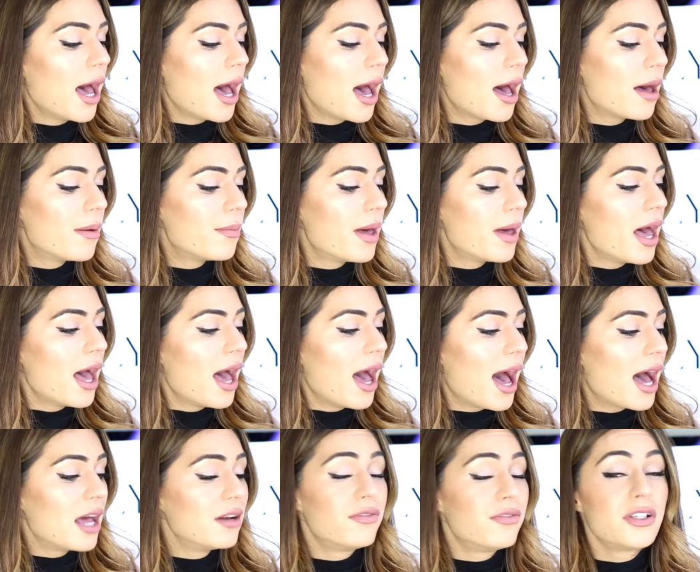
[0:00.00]
Um,
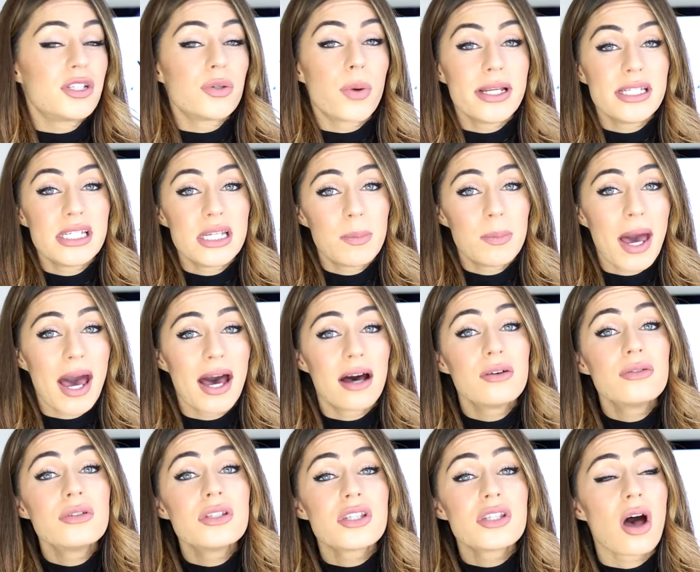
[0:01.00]
and for twenty
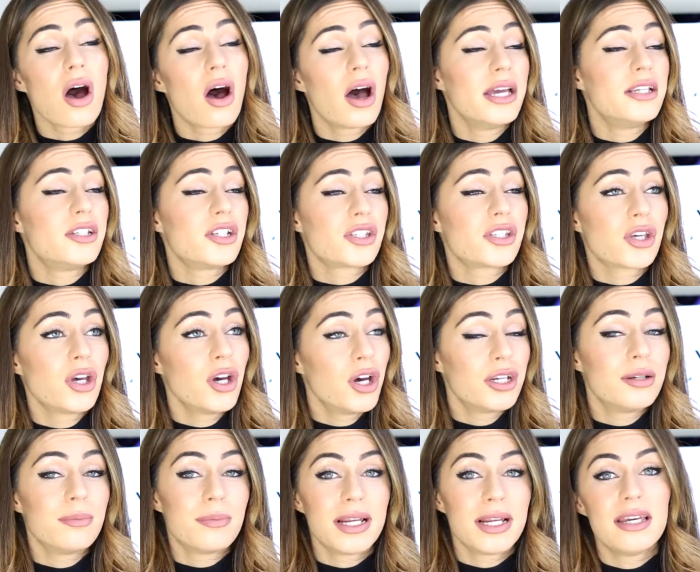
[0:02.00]
pounds, I just
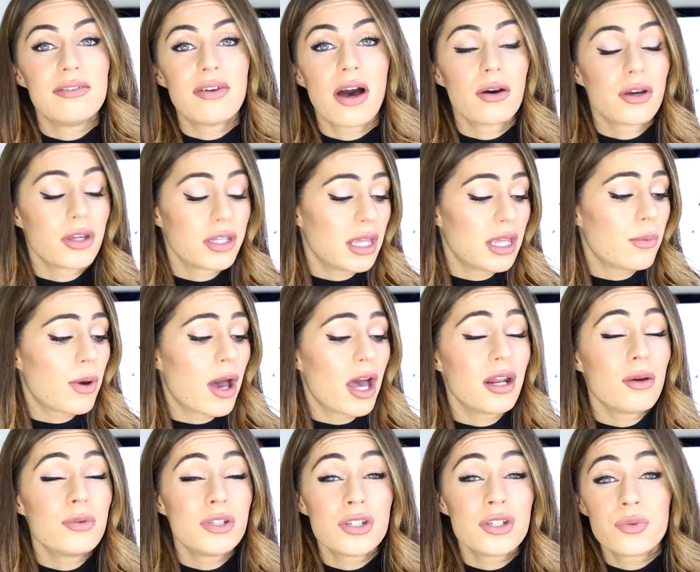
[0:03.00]
couldn't believe how good they were,
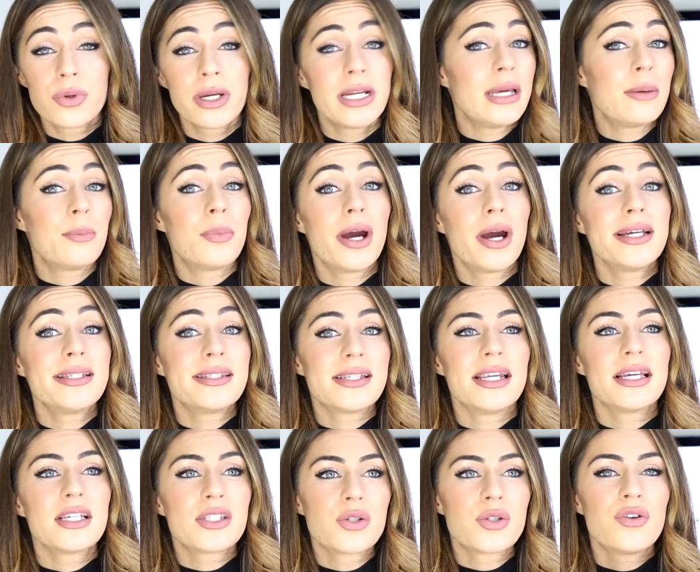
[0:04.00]
and I was just really impressed,
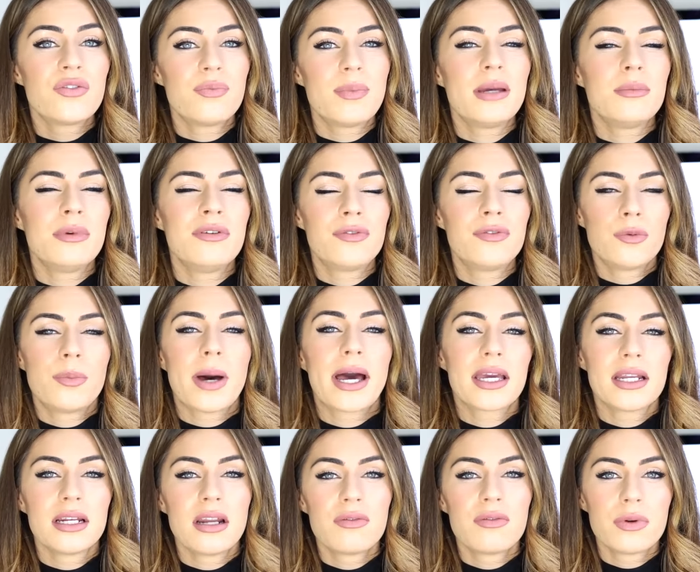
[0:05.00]
and it sort of made me fall
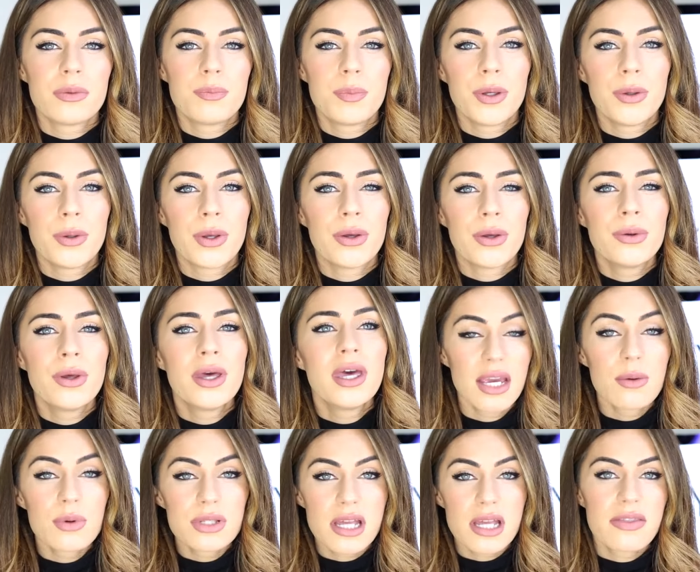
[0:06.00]
back in love with Boohoo.
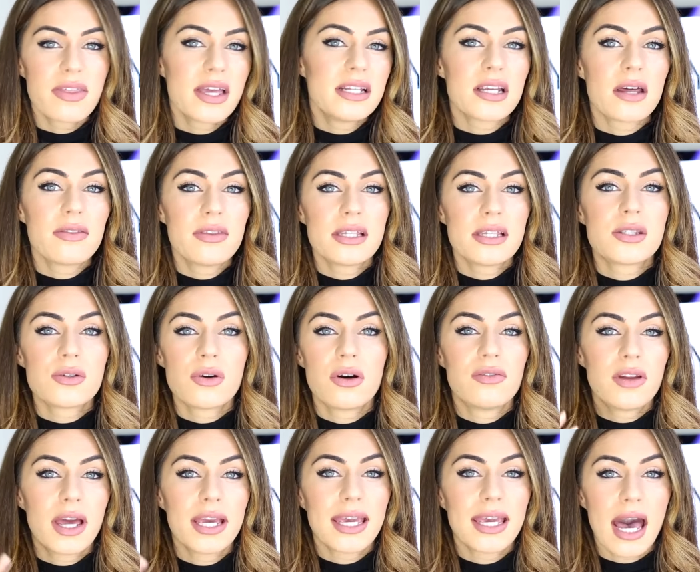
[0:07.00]
It was like they'd done this sort
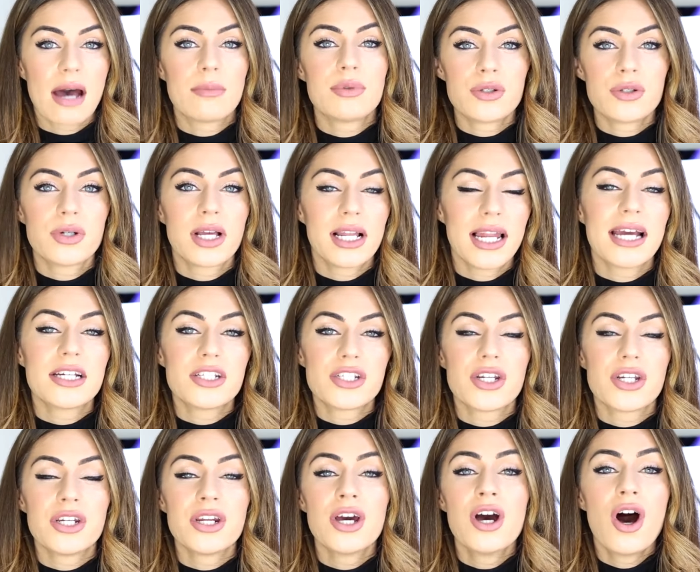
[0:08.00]
of like capsule
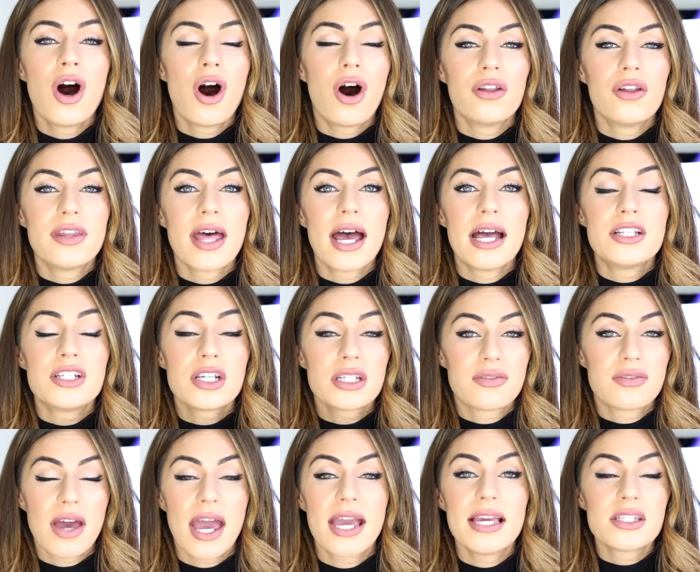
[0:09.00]
collection on there
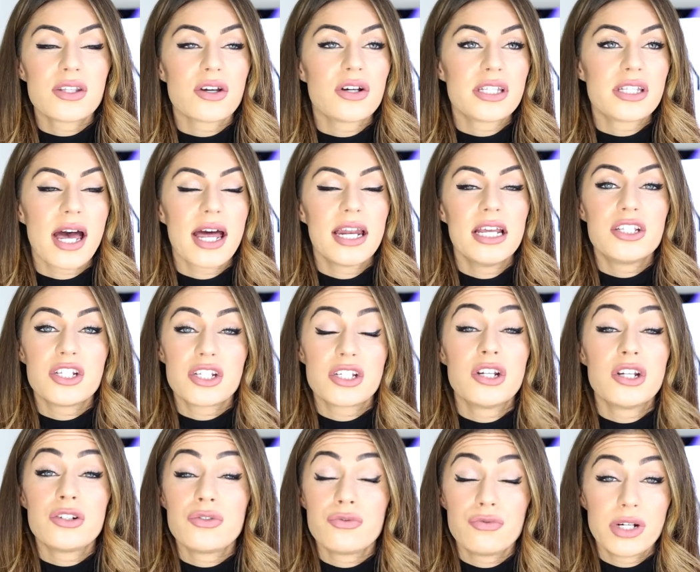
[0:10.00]
just for ASOS, and it
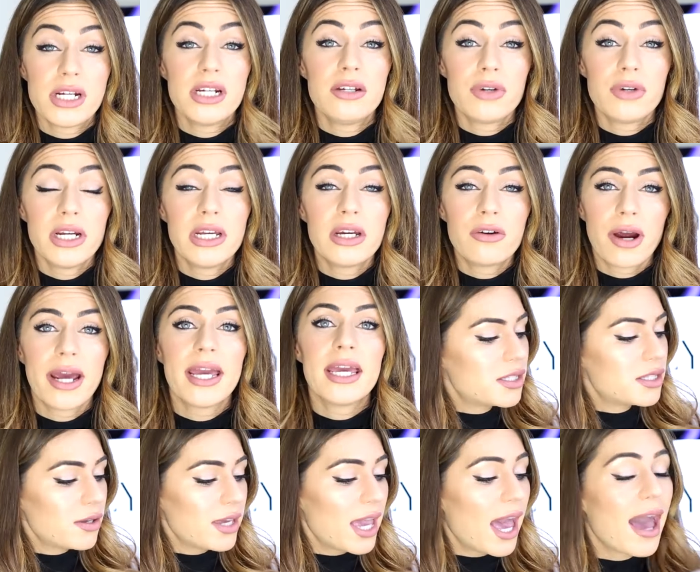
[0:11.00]
just looked really, really
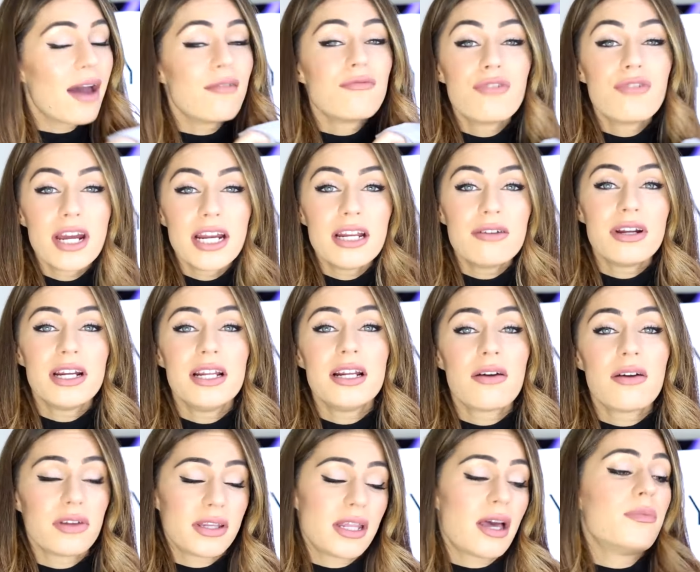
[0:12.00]
great. So yeah, really, really
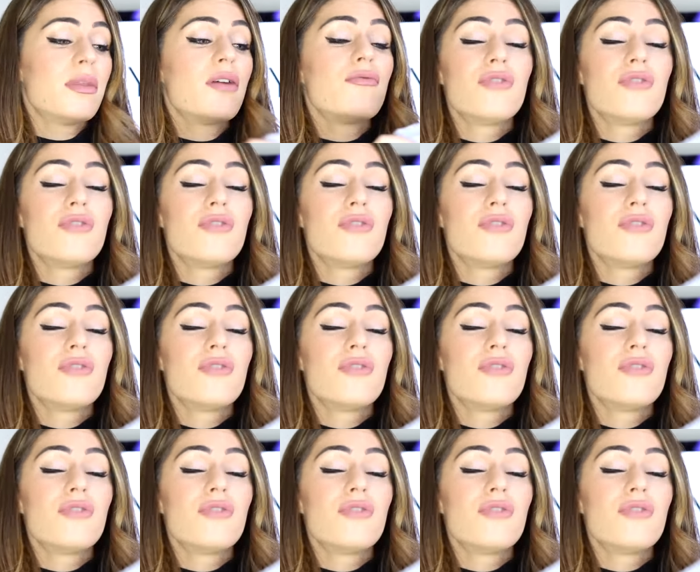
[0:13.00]
loving them.